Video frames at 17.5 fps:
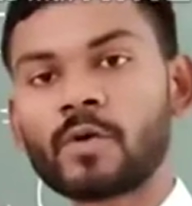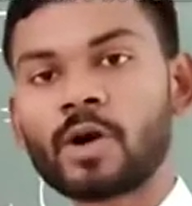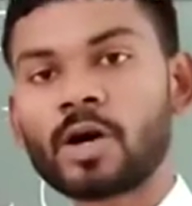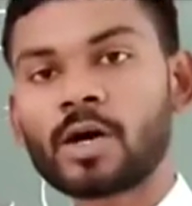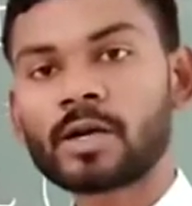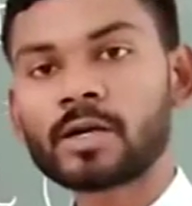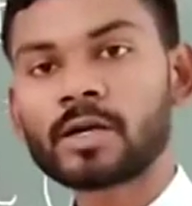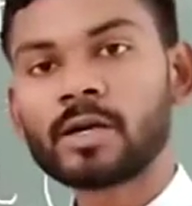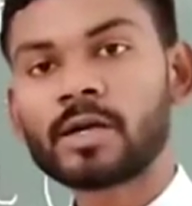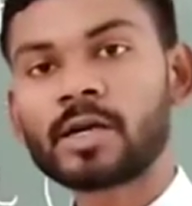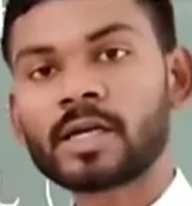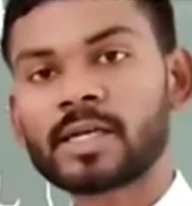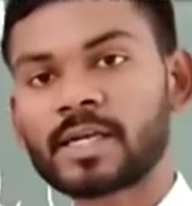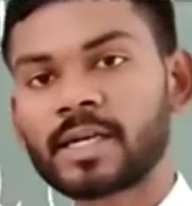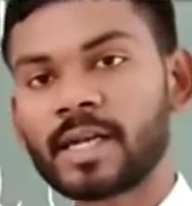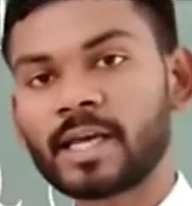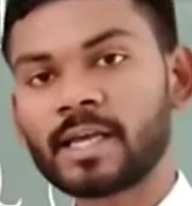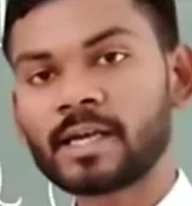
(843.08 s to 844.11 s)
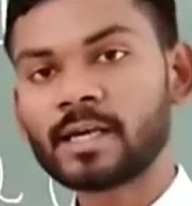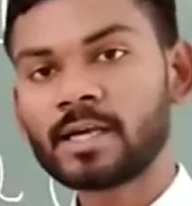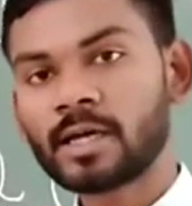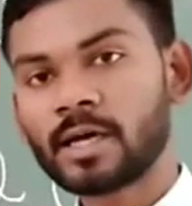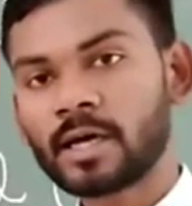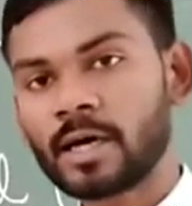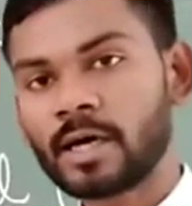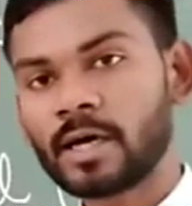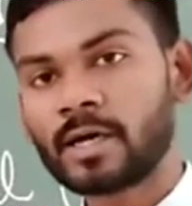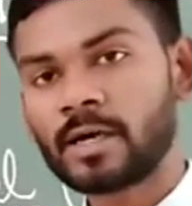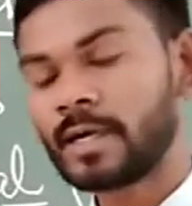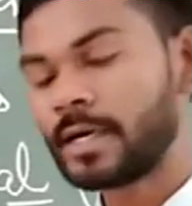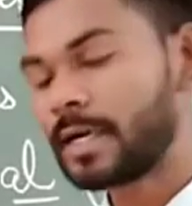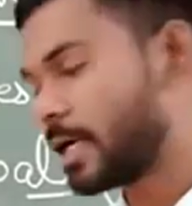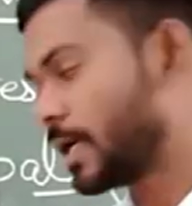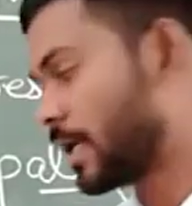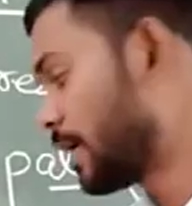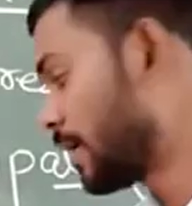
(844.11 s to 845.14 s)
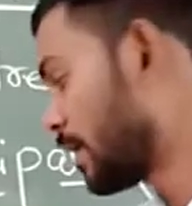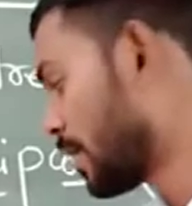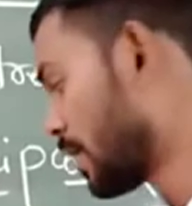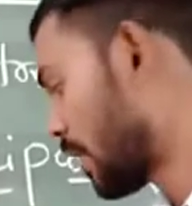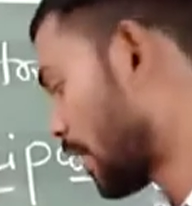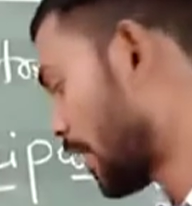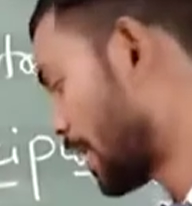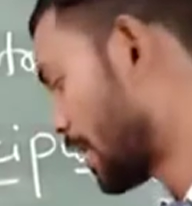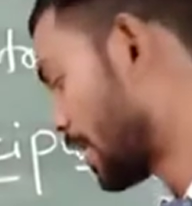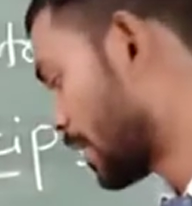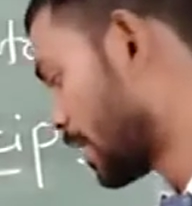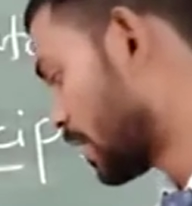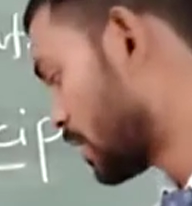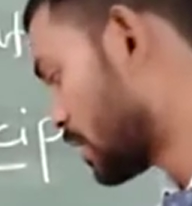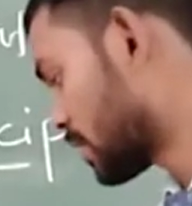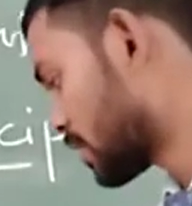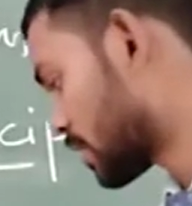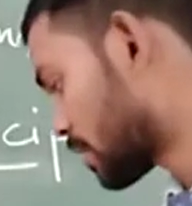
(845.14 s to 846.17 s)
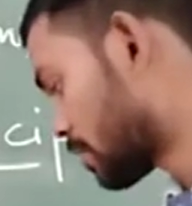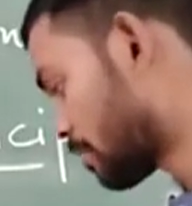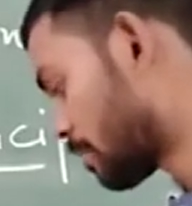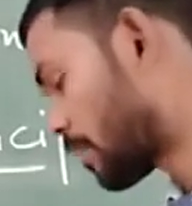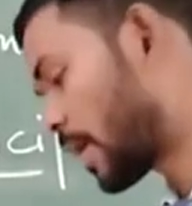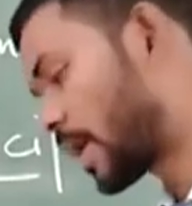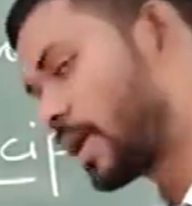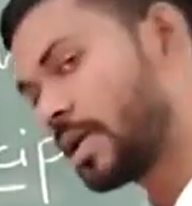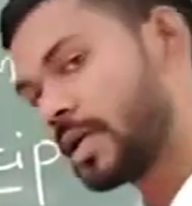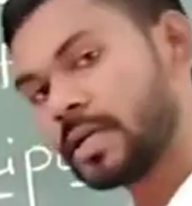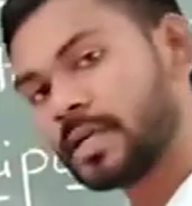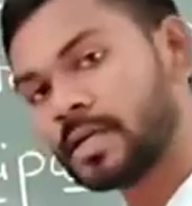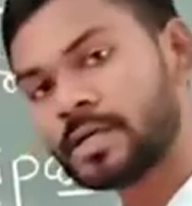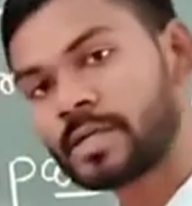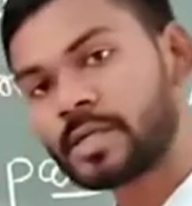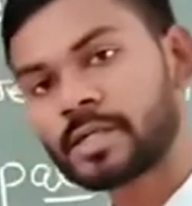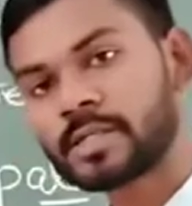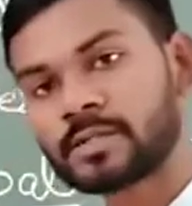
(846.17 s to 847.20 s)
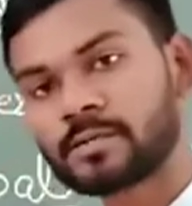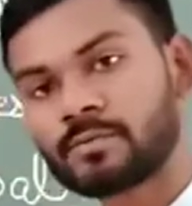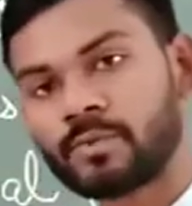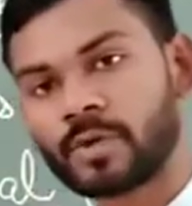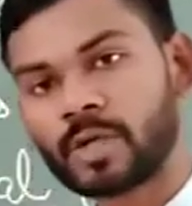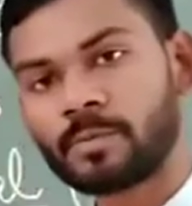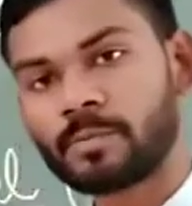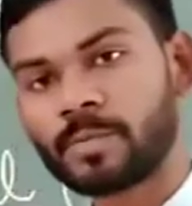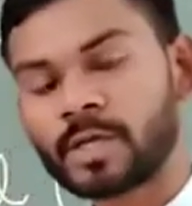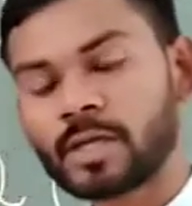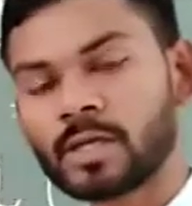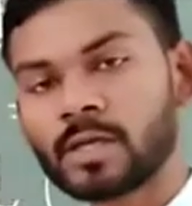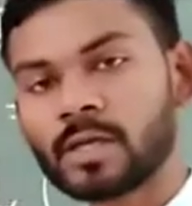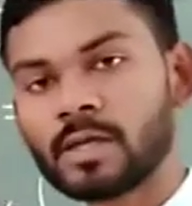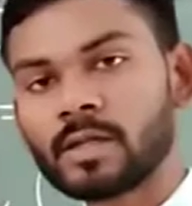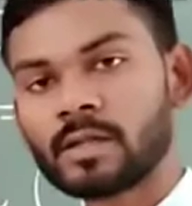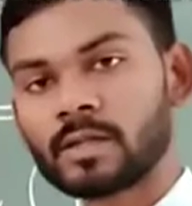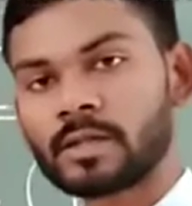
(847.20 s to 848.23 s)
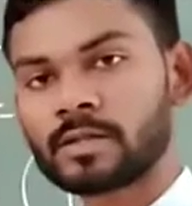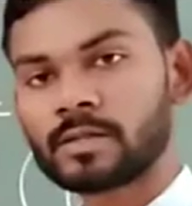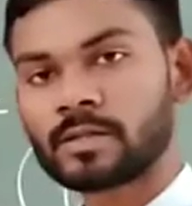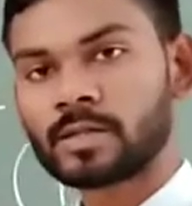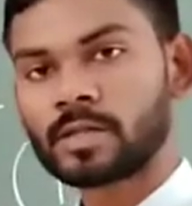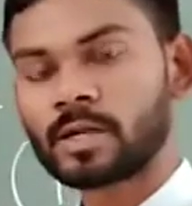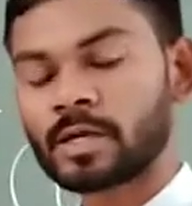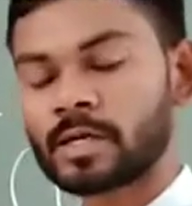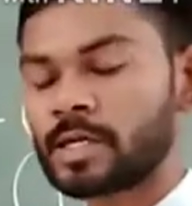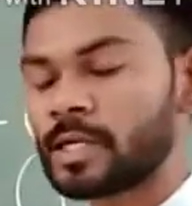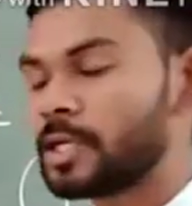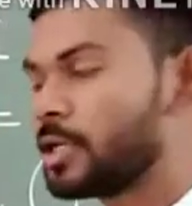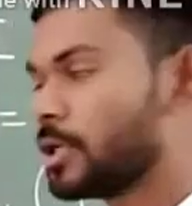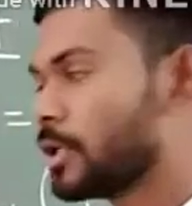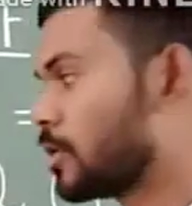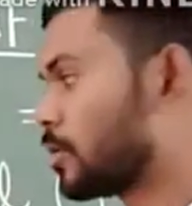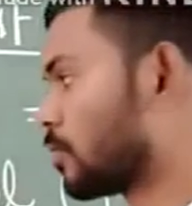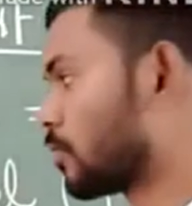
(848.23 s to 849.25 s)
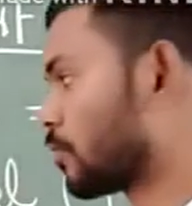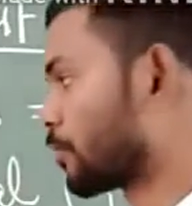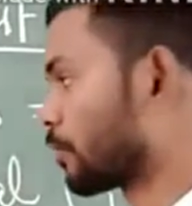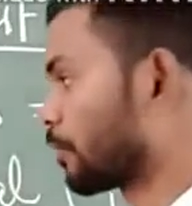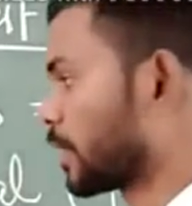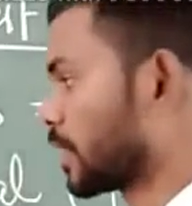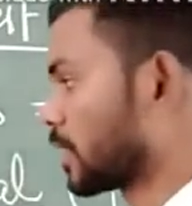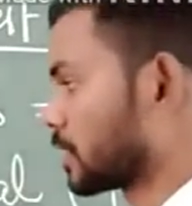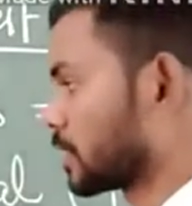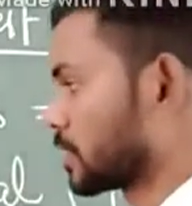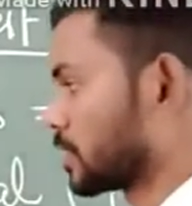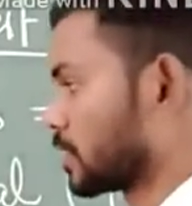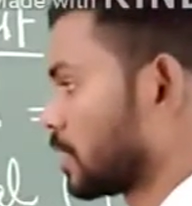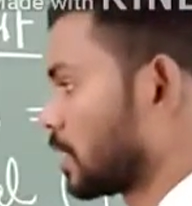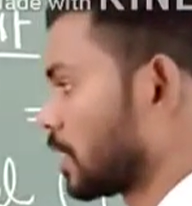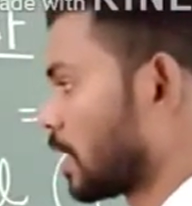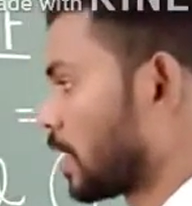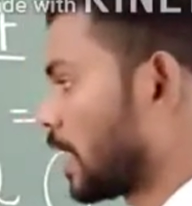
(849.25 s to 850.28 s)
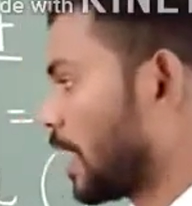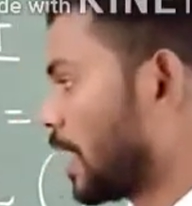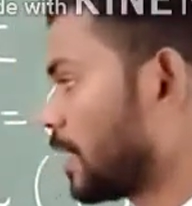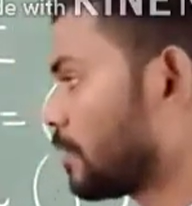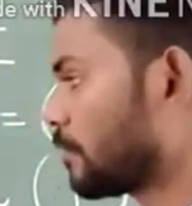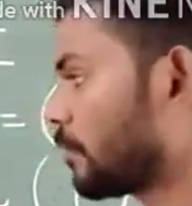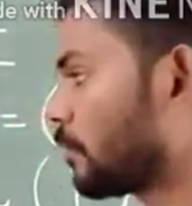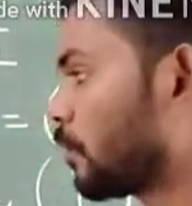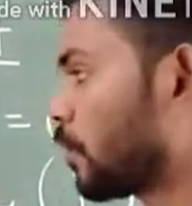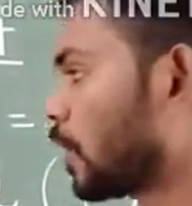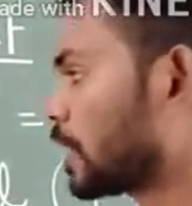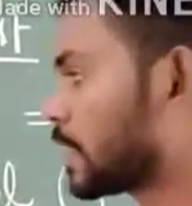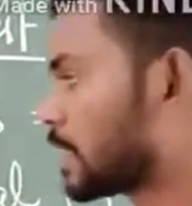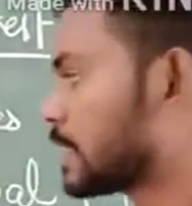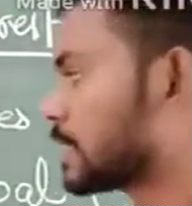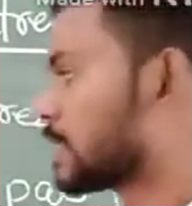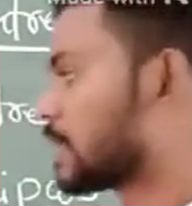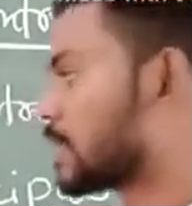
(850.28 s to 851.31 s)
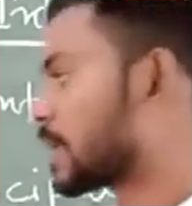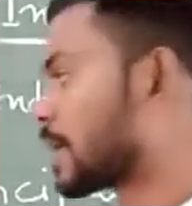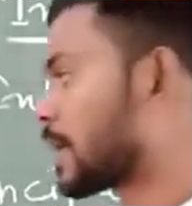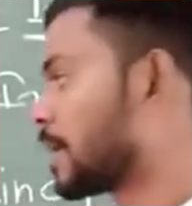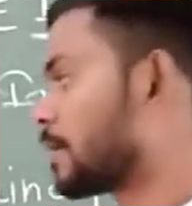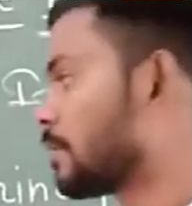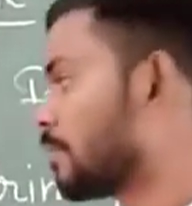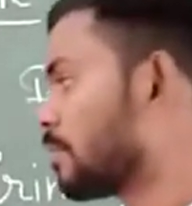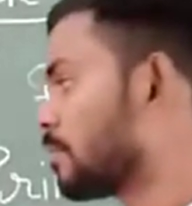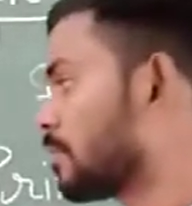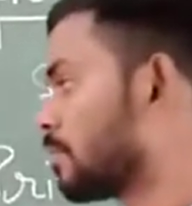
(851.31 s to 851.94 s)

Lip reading: for 10 100, and hence my interest will be 30 rupees. And what is the time?